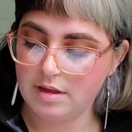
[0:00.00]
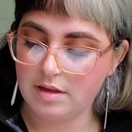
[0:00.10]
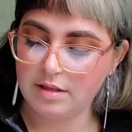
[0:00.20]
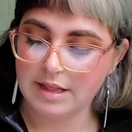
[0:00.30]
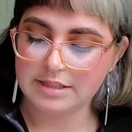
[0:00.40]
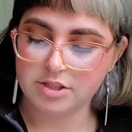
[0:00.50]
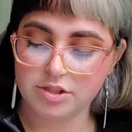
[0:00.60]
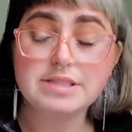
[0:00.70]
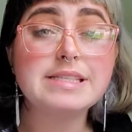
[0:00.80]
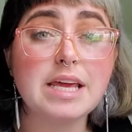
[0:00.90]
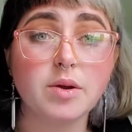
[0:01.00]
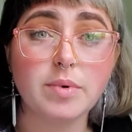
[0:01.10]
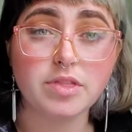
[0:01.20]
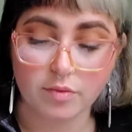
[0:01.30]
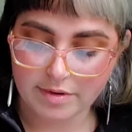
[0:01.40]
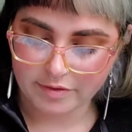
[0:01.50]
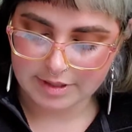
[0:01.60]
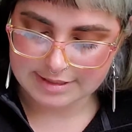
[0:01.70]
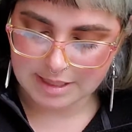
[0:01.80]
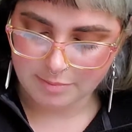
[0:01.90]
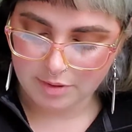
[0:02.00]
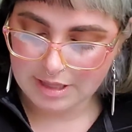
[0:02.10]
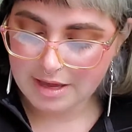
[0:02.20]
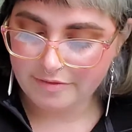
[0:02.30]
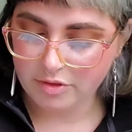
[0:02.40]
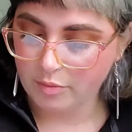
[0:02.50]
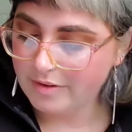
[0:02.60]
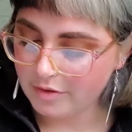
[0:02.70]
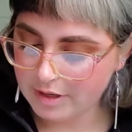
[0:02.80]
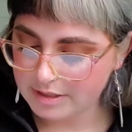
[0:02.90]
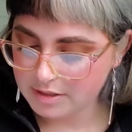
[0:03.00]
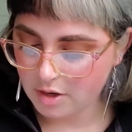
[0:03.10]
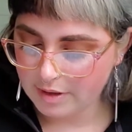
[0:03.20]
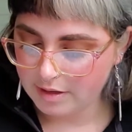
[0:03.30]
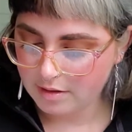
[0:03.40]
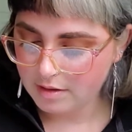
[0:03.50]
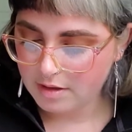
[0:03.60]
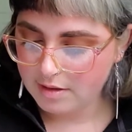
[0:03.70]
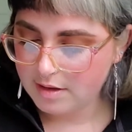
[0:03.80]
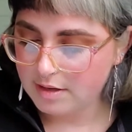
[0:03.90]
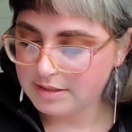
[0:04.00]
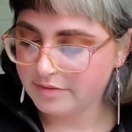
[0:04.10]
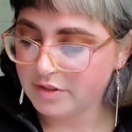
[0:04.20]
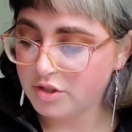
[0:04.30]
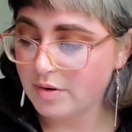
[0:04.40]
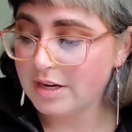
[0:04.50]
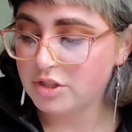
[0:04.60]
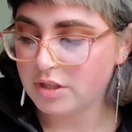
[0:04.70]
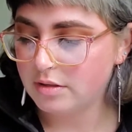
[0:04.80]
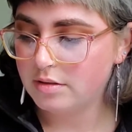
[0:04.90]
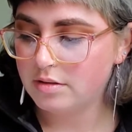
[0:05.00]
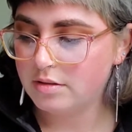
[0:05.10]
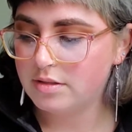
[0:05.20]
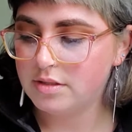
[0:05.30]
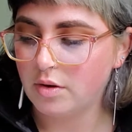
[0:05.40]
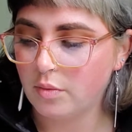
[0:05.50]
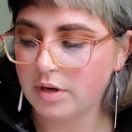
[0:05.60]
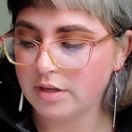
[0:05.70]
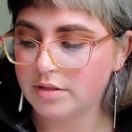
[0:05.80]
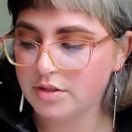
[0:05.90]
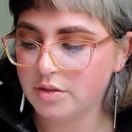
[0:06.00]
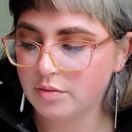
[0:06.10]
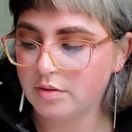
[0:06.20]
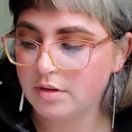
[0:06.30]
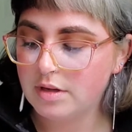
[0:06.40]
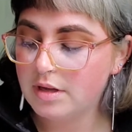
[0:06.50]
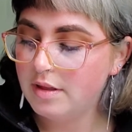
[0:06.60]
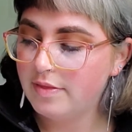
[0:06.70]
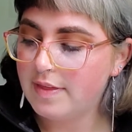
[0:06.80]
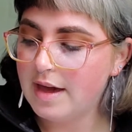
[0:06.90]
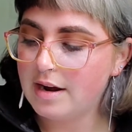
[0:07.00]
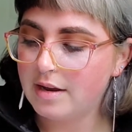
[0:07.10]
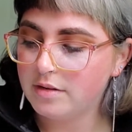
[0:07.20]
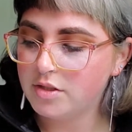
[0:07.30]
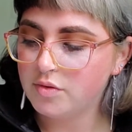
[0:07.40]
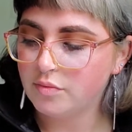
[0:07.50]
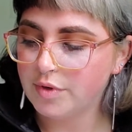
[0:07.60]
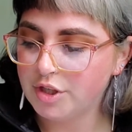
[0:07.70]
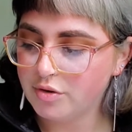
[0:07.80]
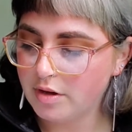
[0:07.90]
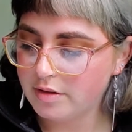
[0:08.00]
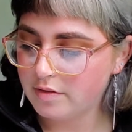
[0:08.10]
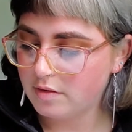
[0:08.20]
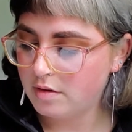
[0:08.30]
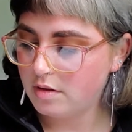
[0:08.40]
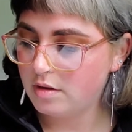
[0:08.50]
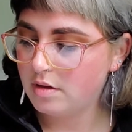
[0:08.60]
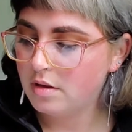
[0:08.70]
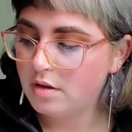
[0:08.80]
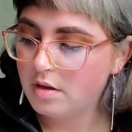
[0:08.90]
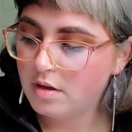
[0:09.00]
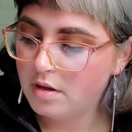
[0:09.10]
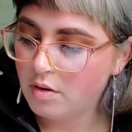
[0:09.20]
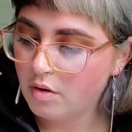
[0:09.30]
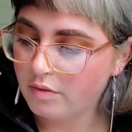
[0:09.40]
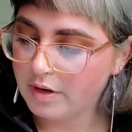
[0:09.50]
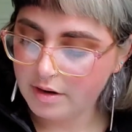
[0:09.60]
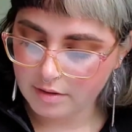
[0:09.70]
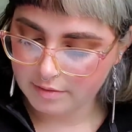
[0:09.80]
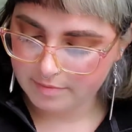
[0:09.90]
let's stay with the river example, if the river is going a different direction. So we're gonna do that. Just redraw this over here.